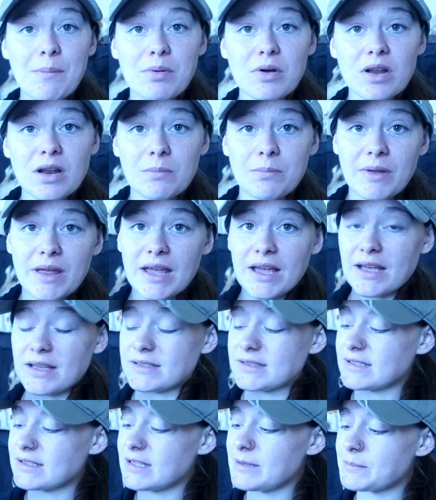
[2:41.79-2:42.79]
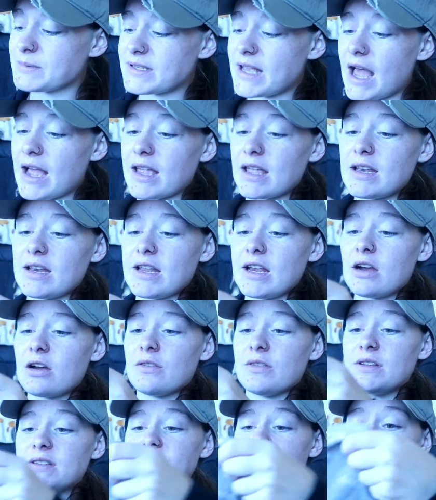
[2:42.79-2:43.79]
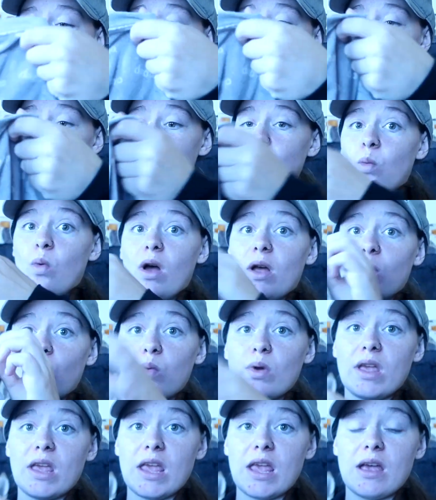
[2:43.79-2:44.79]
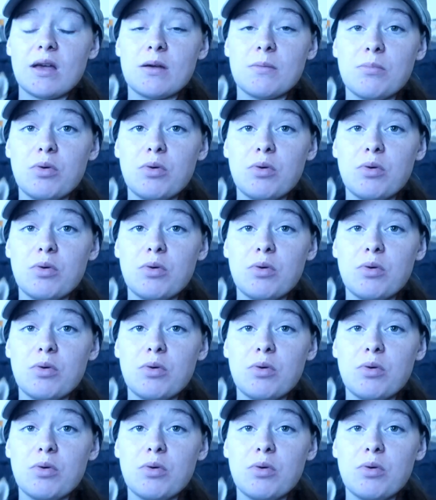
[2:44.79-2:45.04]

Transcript: I put a big sleep sack in here. This is what we